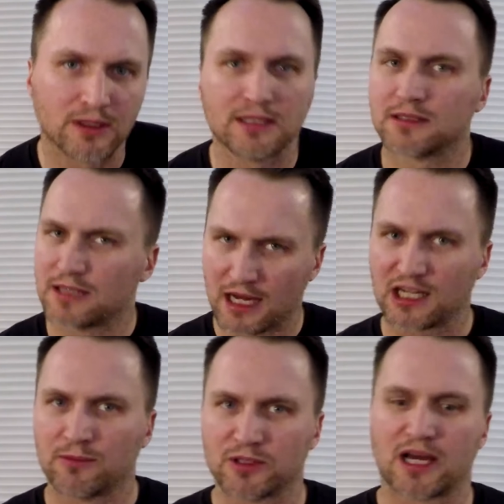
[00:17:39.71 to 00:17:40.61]
It does not
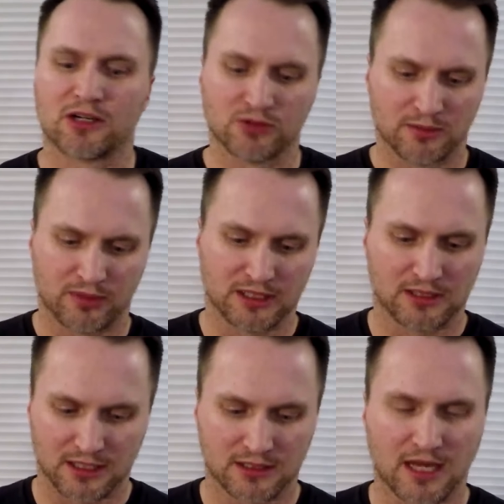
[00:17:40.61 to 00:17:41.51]
come with auto rip, but it
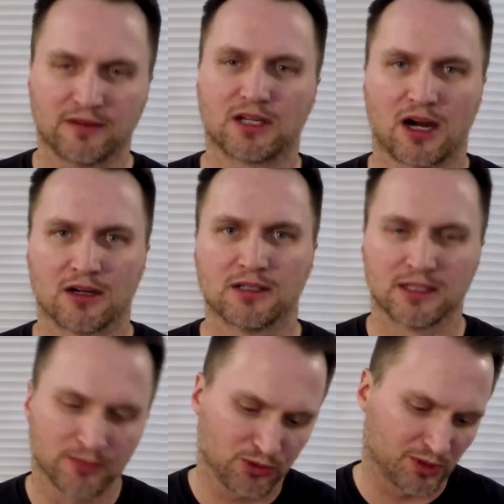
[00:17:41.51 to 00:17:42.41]
does have a card,
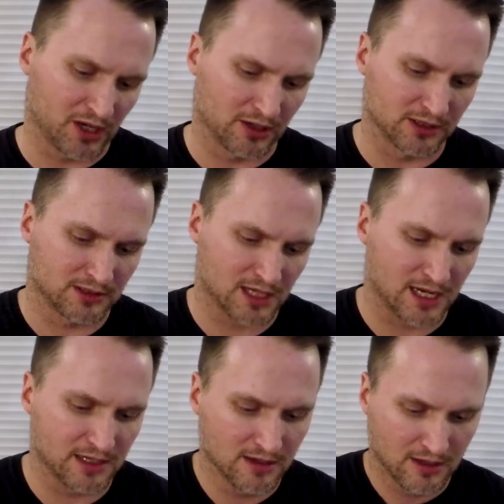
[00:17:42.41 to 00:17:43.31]
an MP3 card
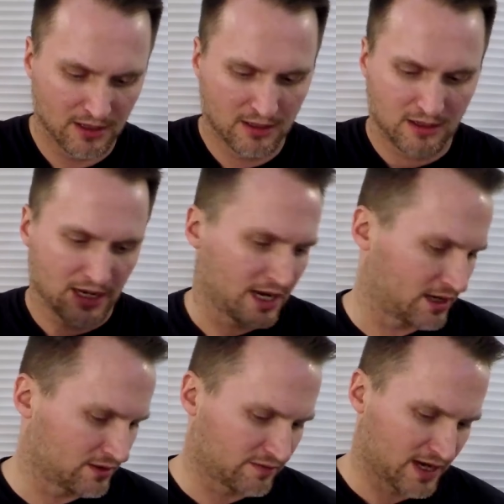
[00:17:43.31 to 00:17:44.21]
inside.
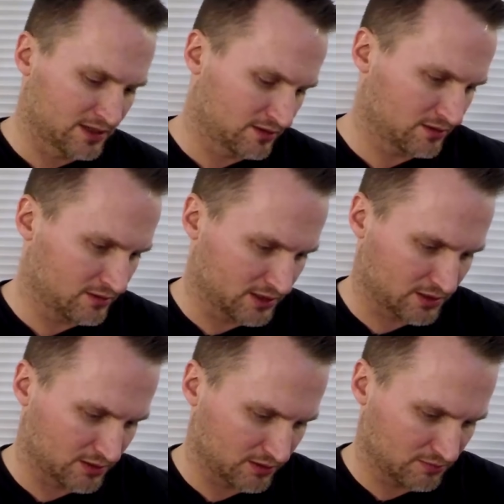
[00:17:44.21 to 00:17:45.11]
And the vinyl
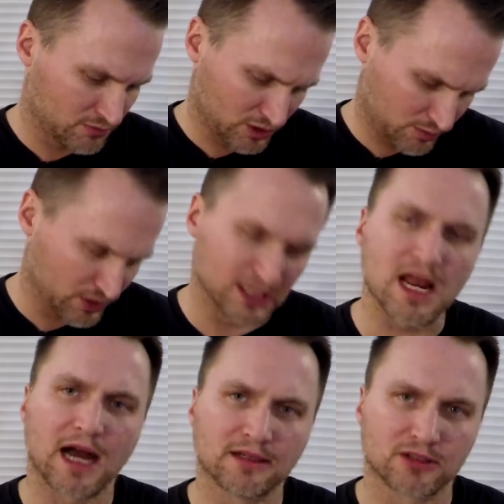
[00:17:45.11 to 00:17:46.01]
looks pretty
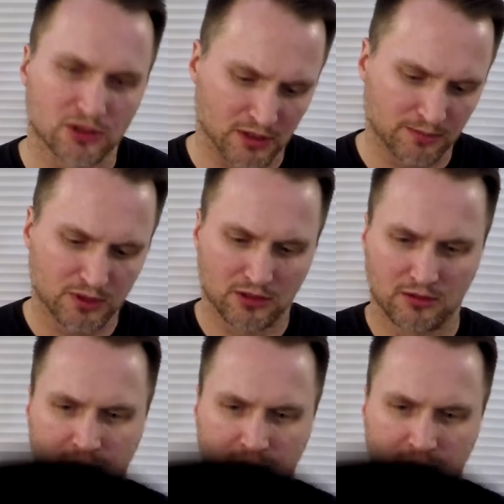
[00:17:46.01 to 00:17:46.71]
nondescript.